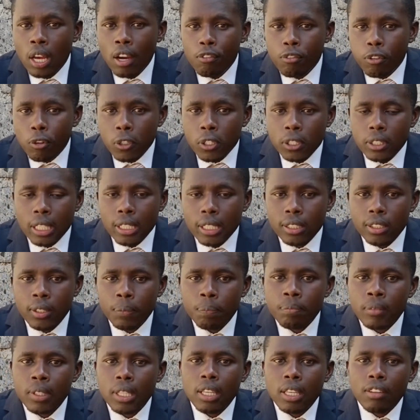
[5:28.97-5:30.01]
For instance,
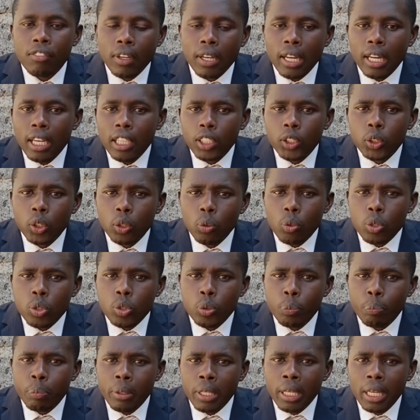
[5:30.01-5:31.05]
if an election was to
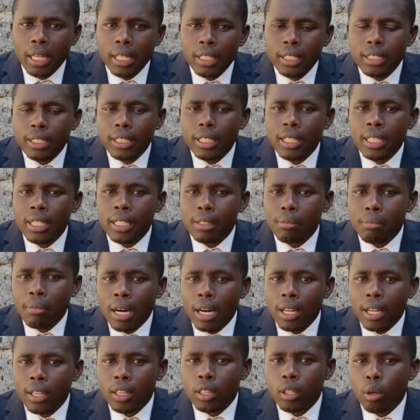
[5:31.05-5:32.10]
be held in the
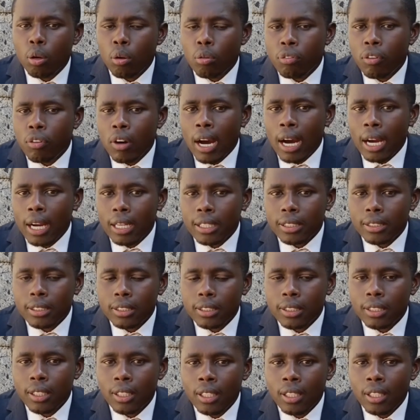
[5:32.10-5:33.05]
month of August,